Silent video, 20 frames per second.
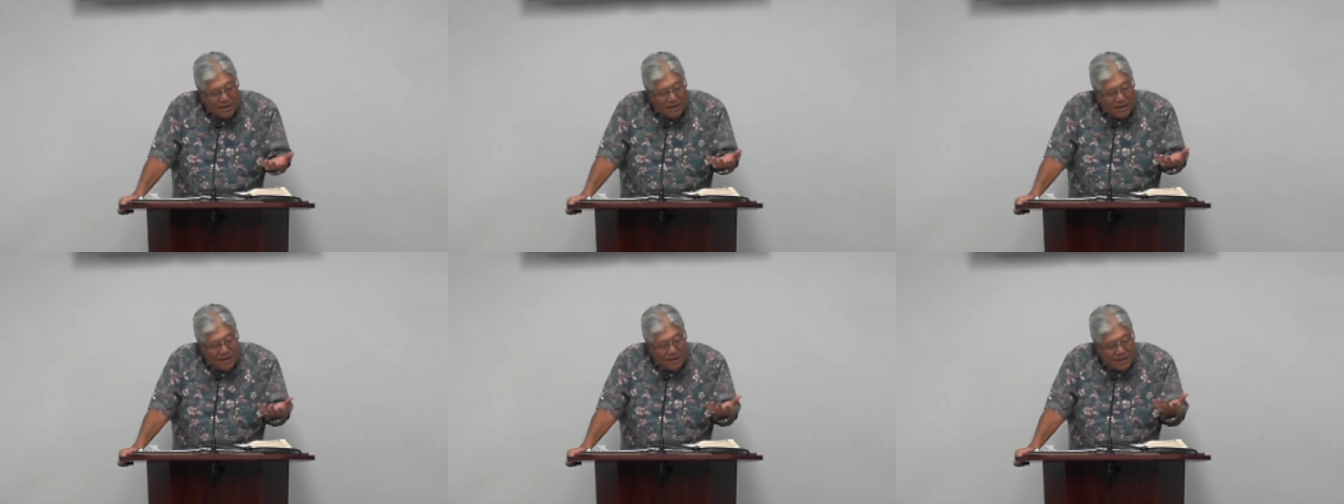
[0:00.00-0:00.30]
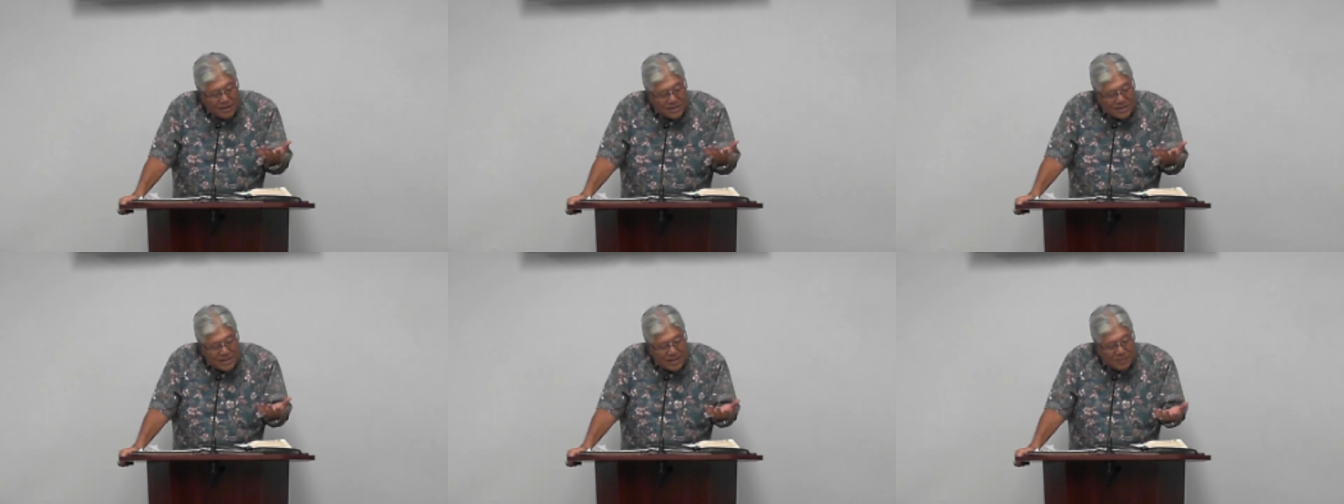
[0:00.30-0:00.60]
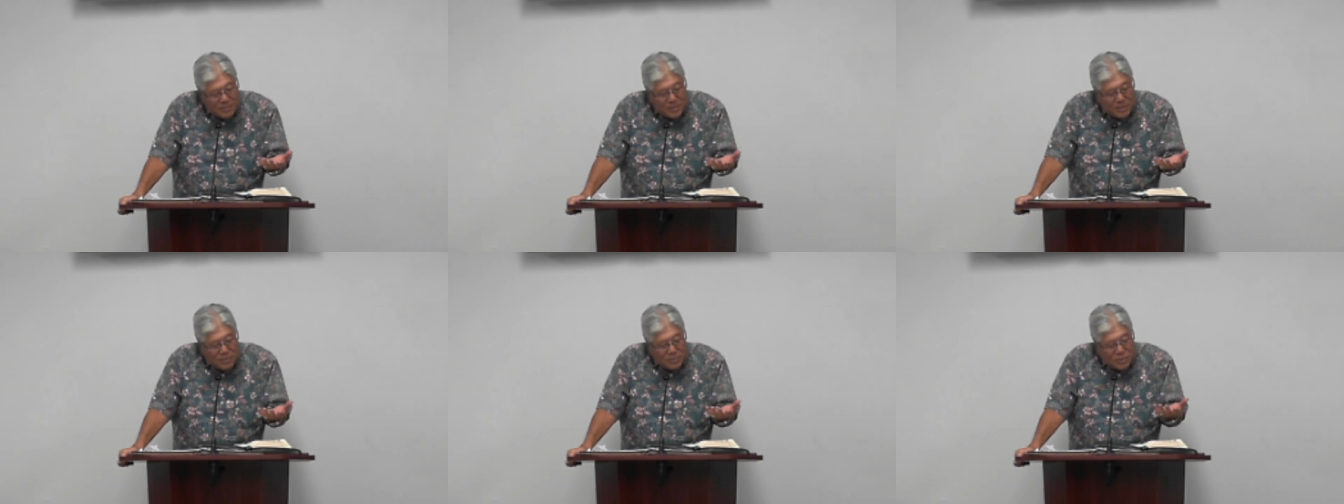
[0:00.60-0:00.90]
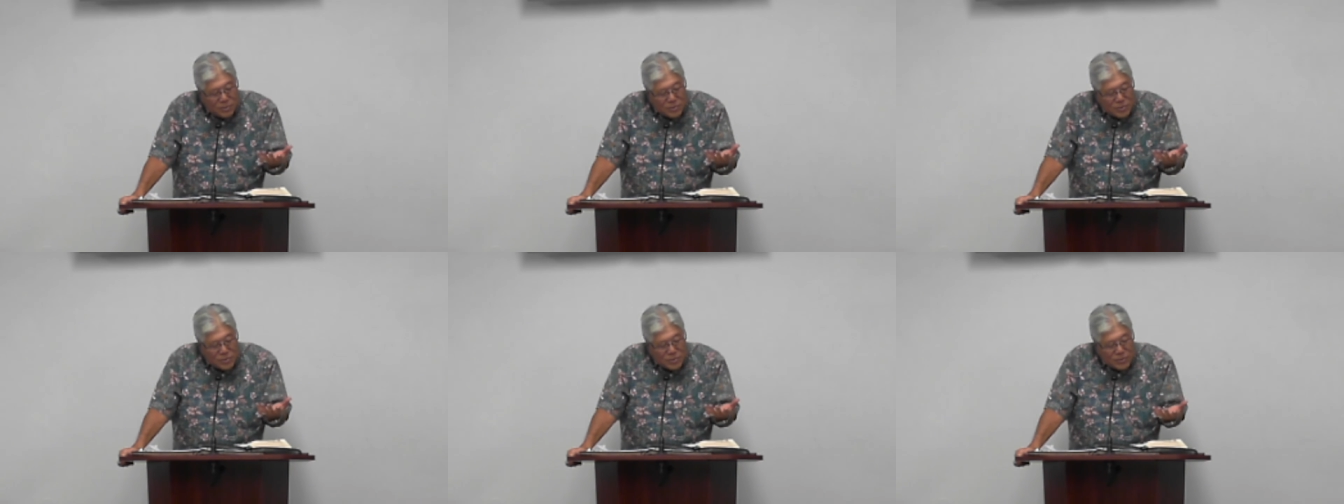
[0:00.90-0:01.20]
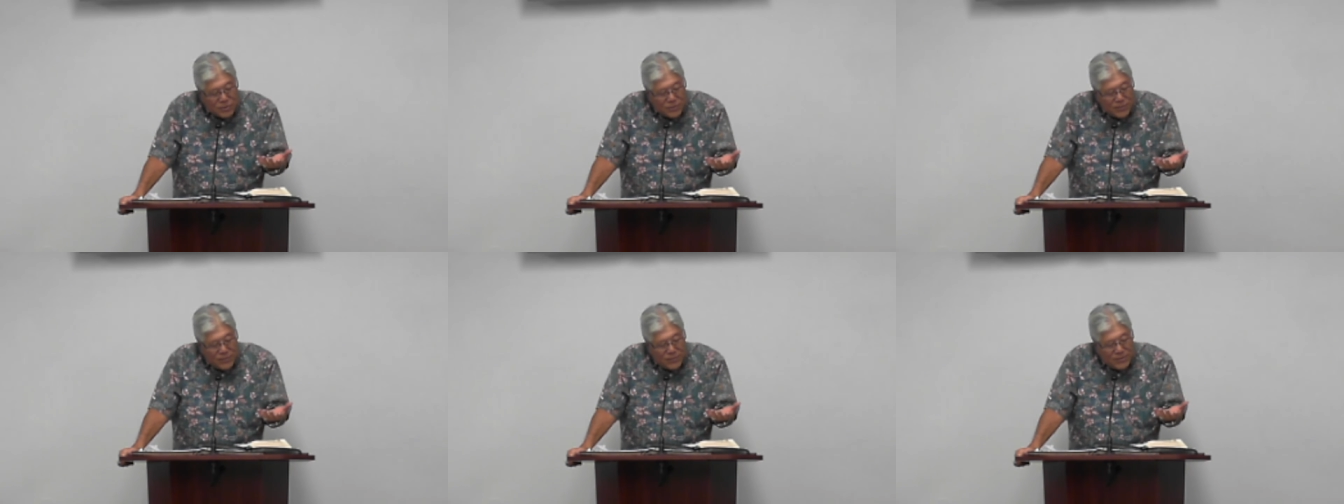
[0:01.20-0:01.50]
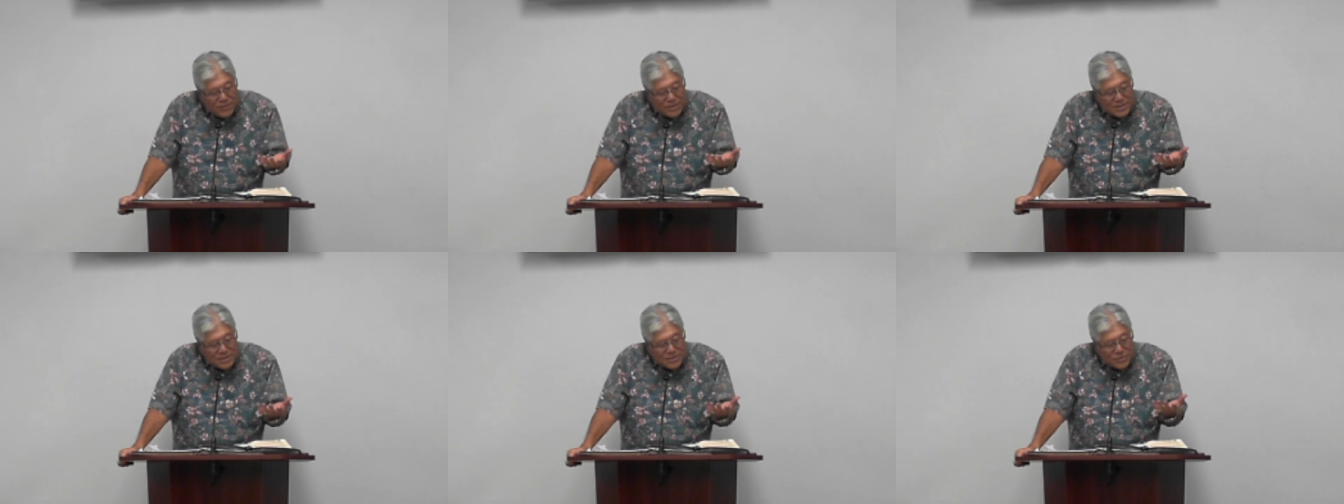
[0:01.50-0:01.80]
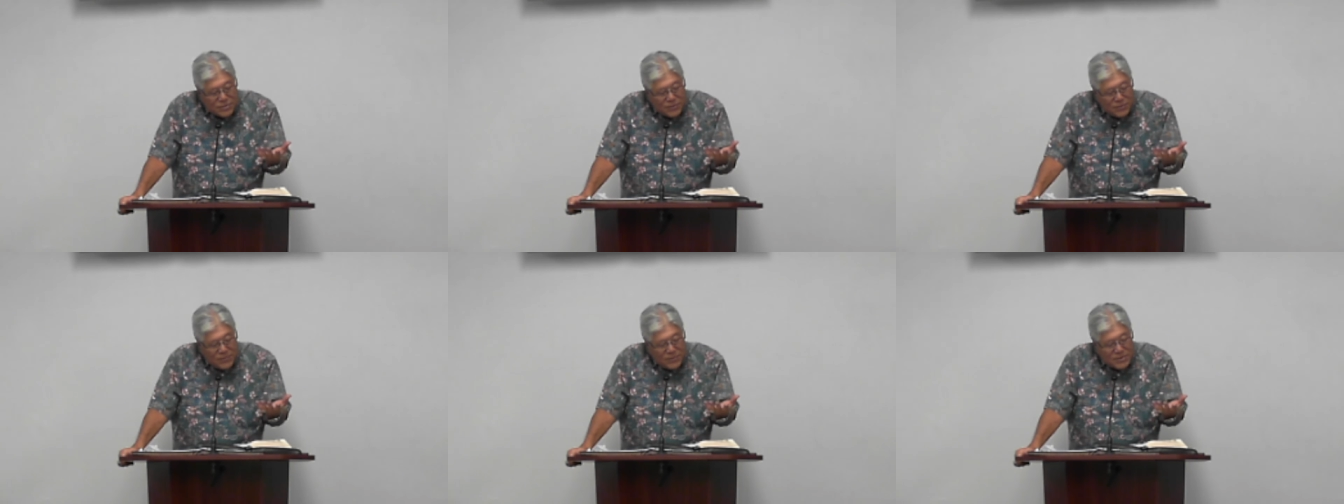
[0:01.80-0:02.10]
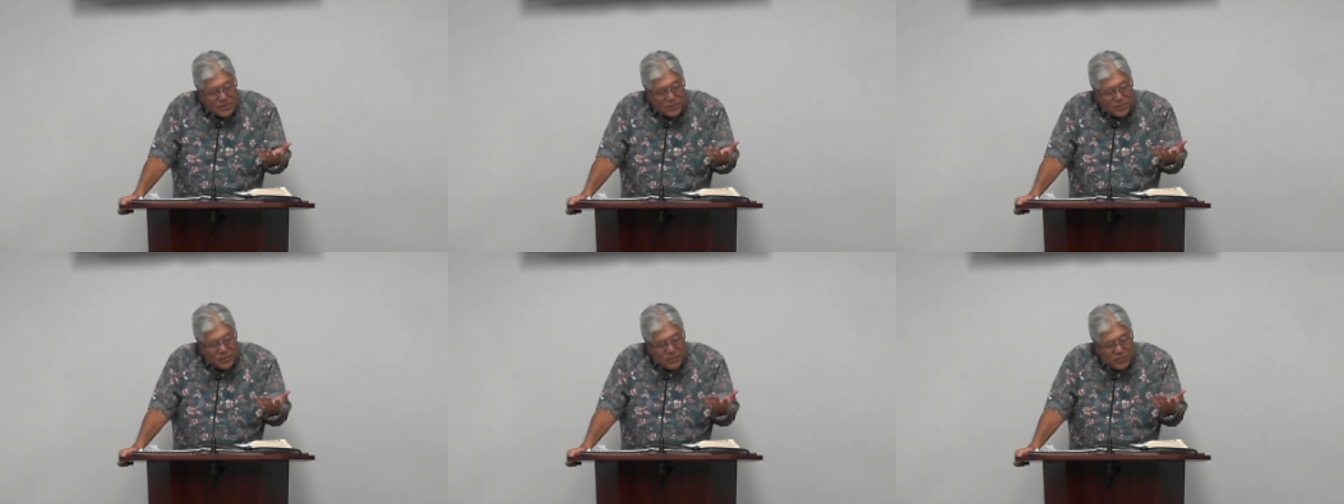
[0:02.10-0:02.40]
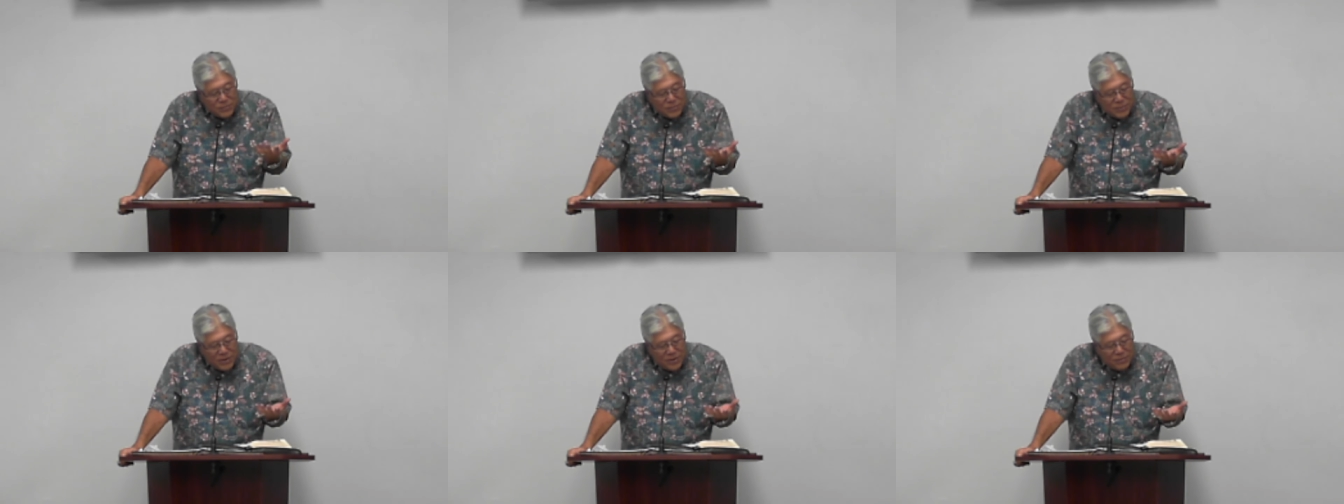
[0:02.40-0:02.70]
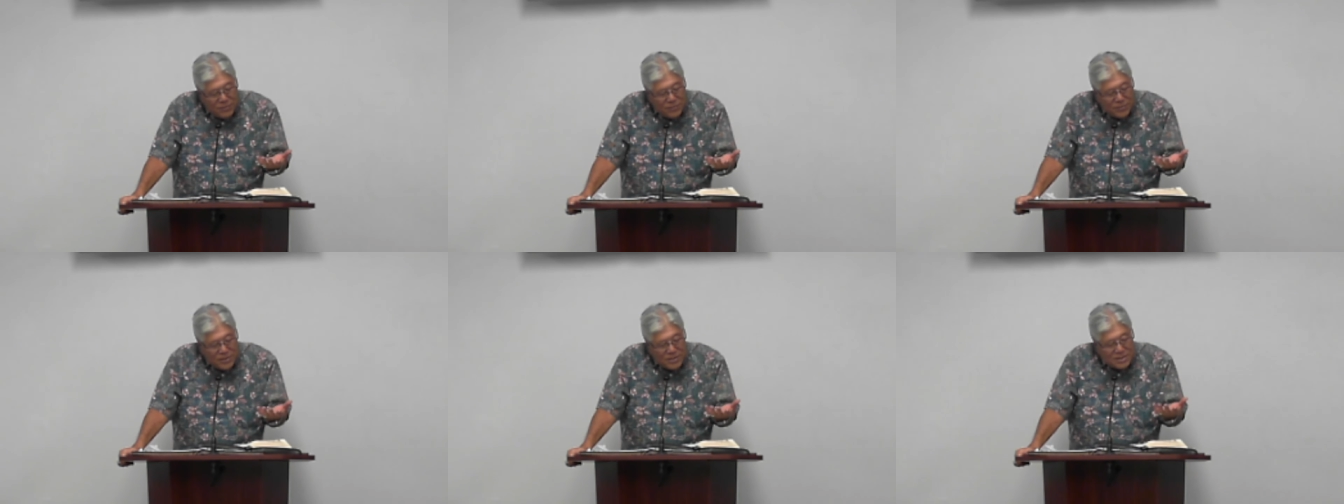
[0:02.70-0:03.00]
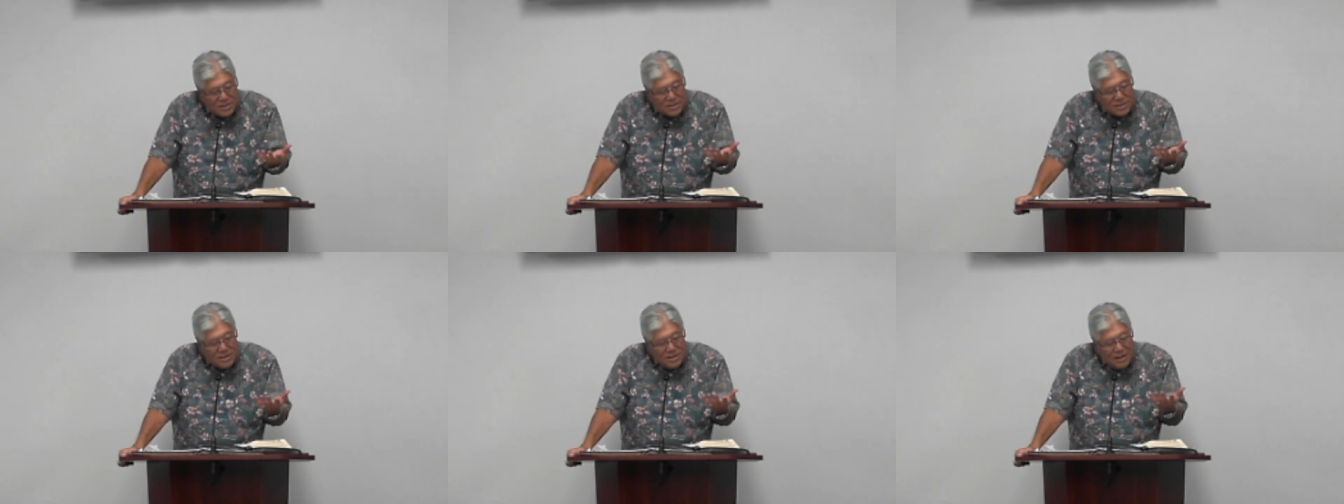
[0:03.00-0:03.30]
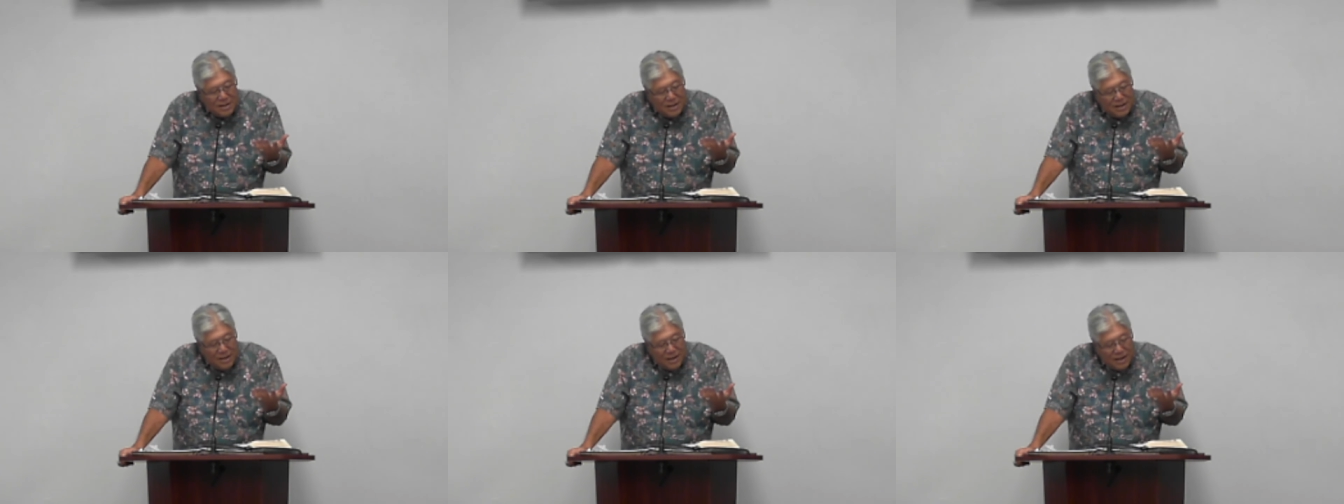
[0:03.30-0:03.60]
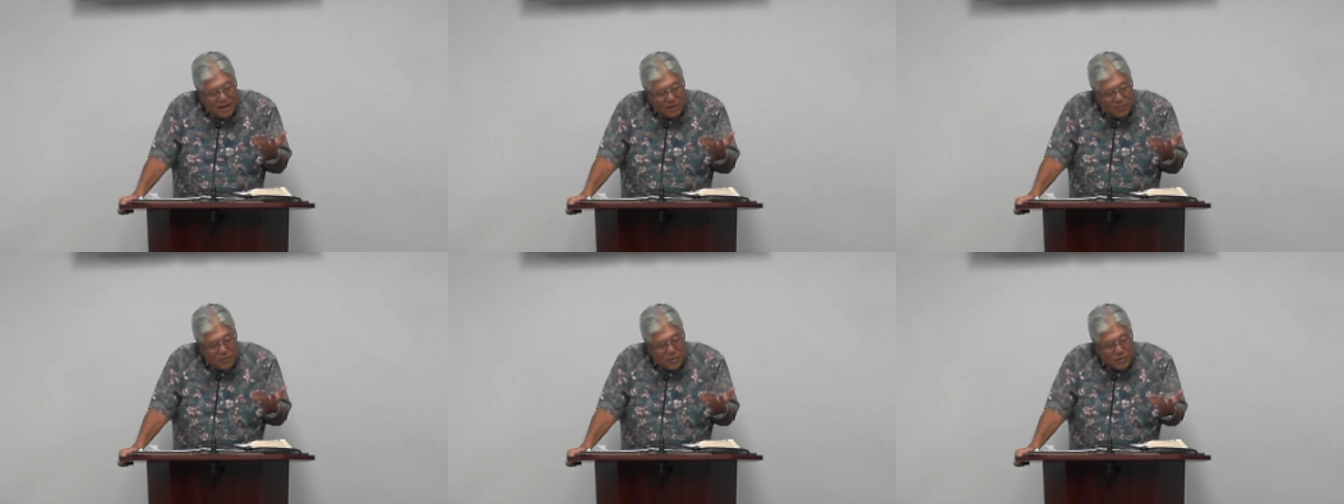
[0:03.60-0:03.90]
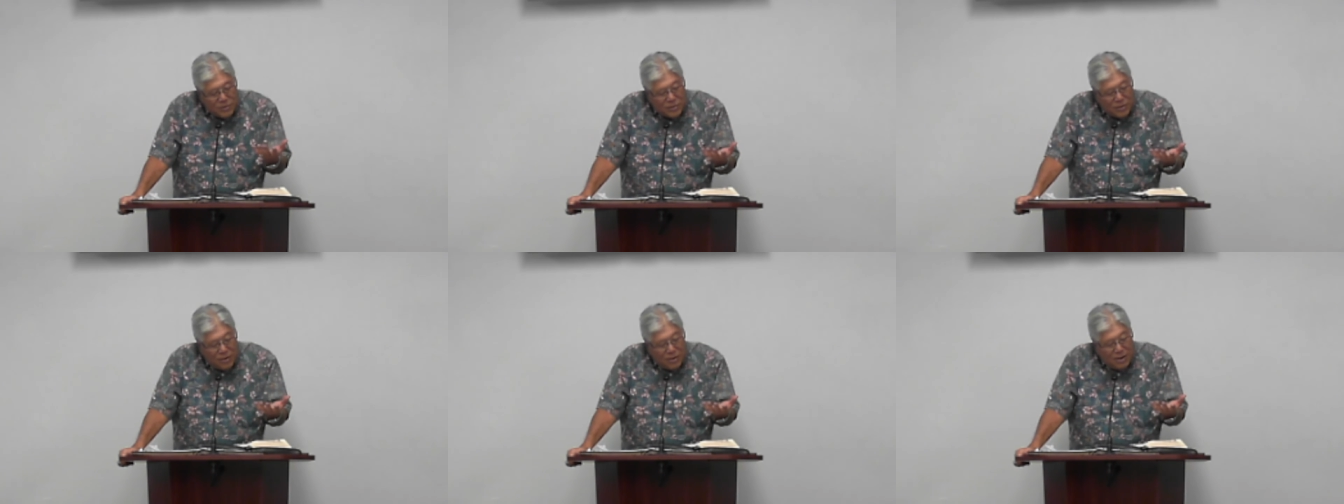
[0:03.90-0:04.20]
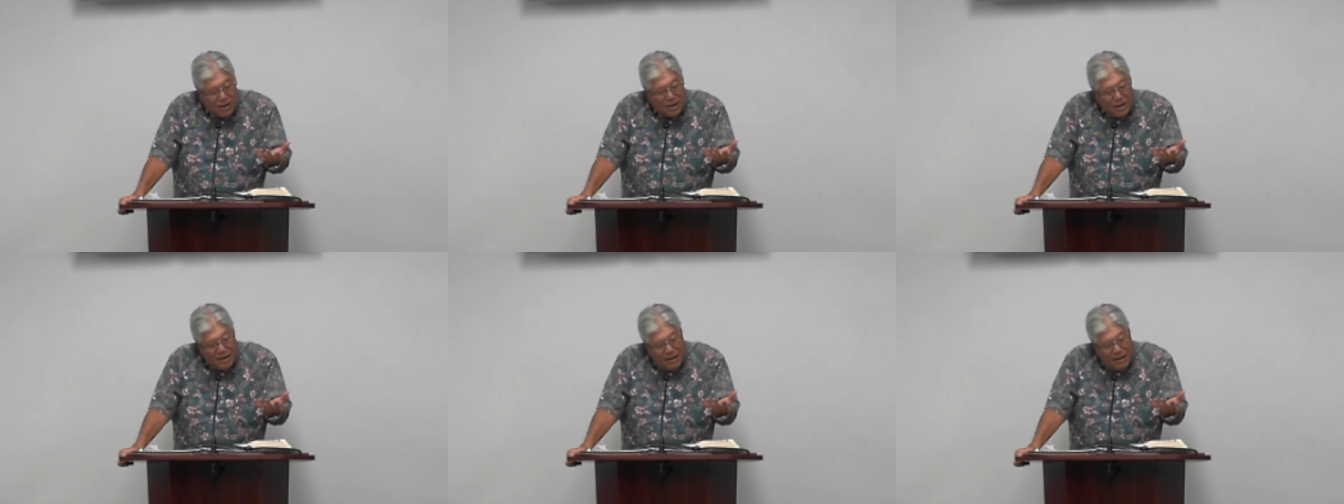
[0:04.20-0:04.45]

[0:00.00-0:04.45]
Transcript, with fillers: an acceptable servant service with reverence and with awe.